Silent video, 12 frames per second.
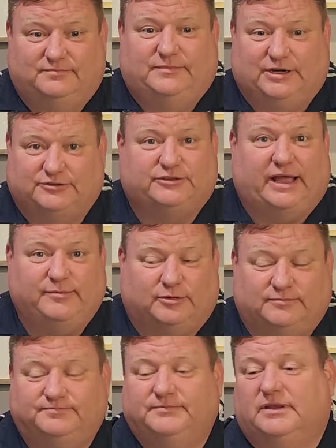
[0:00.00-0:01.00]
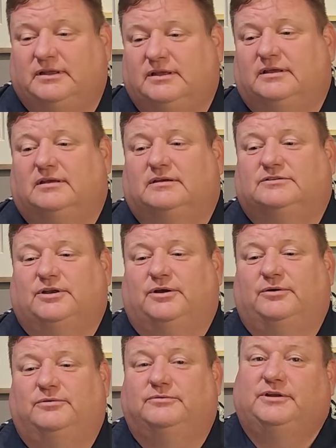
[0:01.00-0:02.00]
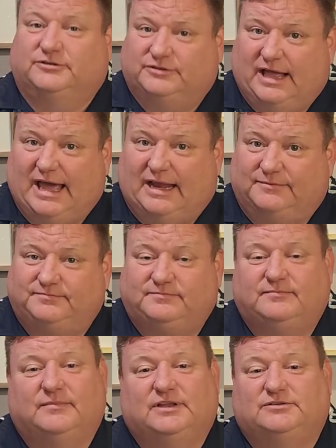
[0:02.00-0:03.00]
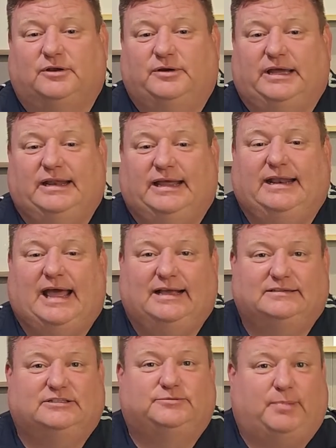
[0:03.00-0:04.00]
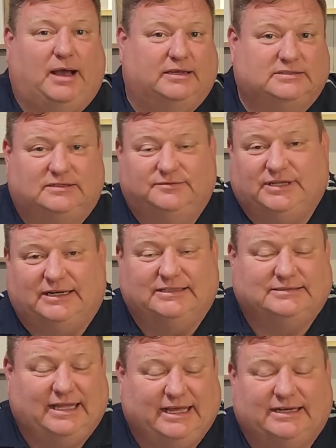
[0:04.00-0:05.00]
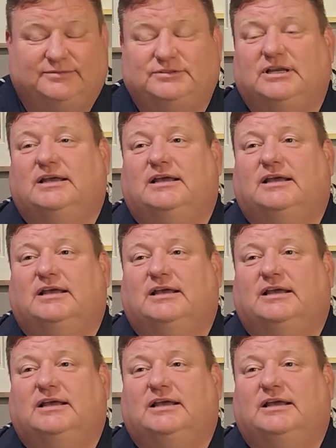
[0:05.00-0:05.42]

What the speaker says: they're stable. So there's that. So it has its positives and its negatives.